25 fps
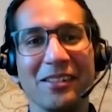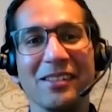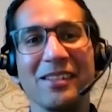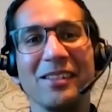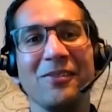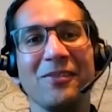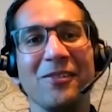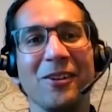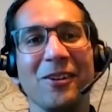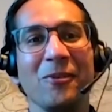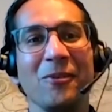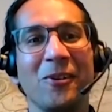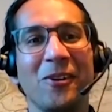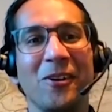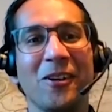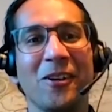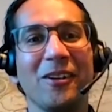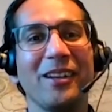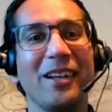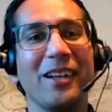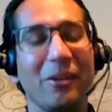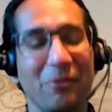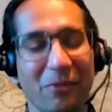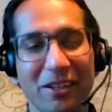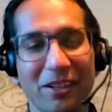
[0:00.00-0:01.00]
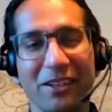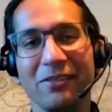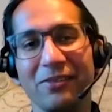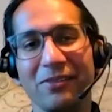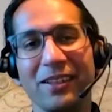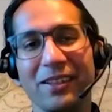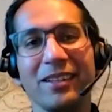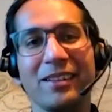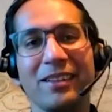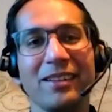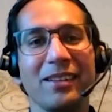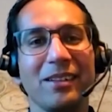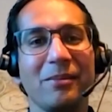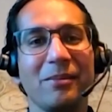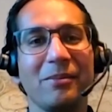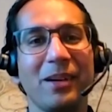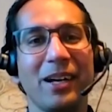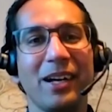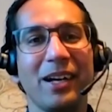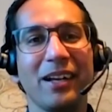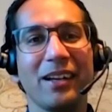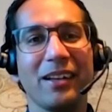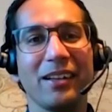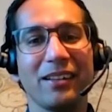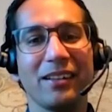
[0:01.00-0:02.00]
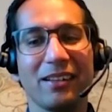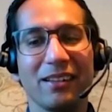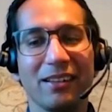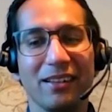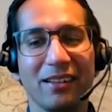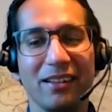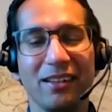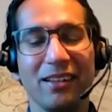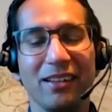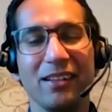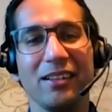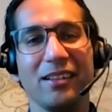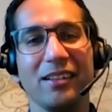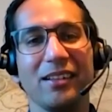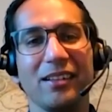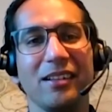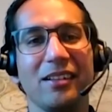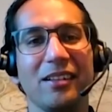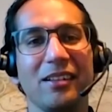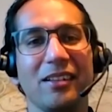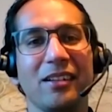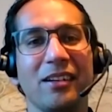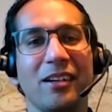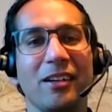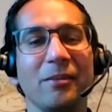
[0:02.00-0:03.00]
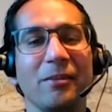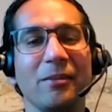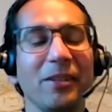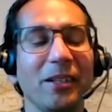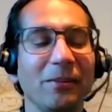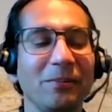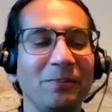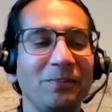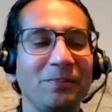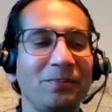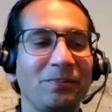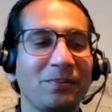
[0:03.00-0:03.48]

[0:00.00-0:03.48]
a civil war and were defeated by the Indian army.